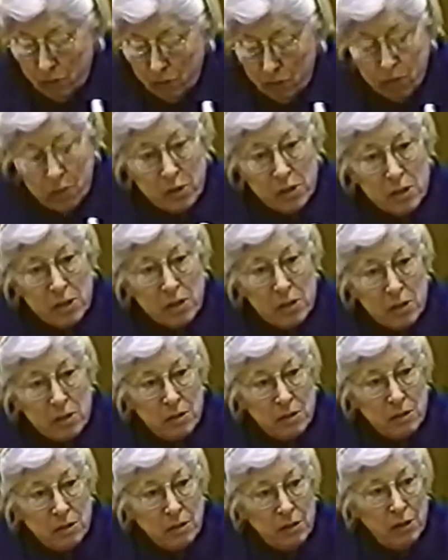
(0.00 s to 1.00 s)
no
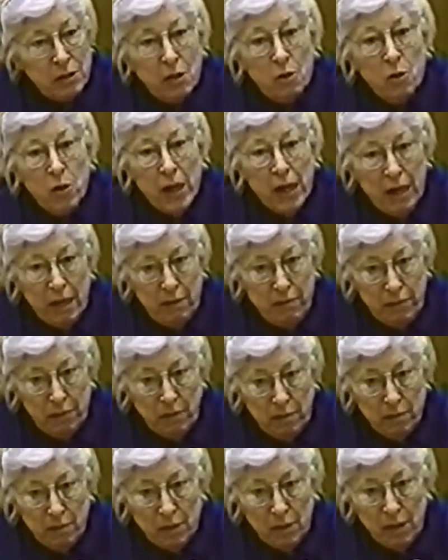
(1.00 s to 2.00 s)
courses, no
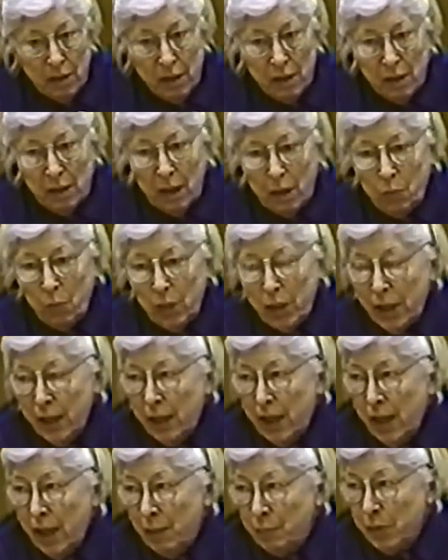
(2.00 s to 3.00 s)
anything on what
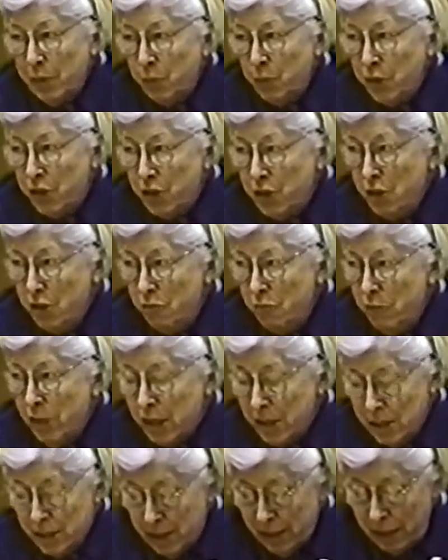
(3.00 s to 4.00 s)
had happened with the
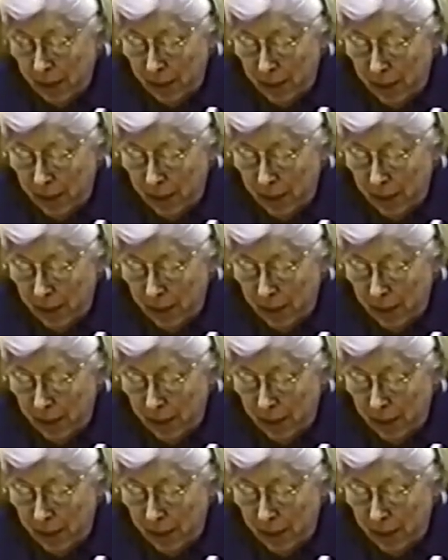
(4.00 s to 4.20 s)
unions